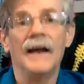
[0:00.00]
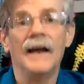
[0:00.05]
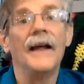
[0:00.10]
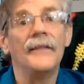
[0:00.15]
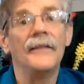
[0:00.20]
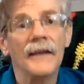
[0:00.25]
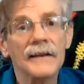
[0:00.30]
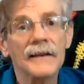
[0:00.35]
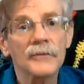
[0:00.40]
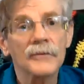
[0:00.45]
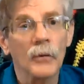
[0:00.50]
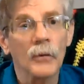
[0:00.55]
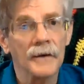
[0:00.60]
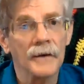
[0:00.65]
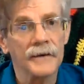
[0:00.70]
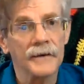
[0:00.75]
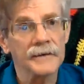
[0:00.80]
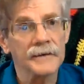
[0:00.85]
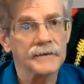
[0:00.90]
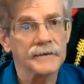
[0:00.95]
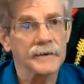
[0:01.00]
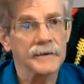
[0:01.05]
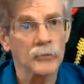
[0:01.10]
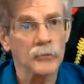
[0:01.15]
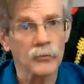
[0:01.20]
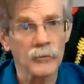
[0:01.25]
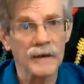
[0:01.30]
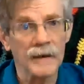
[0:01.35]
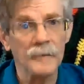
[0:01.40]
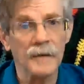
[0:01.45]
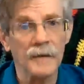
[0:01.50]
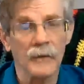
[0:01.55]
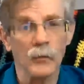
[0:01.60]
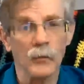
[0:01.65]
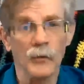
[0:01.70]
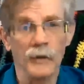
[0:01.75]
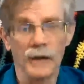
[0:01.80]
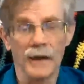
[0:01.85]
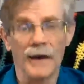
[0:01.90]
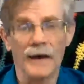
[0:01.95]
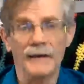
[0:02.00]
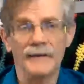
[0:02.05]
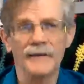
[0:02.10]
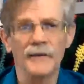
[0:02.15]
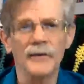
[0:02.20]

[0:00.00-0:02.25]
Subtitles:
And that's where the disagreement would lie.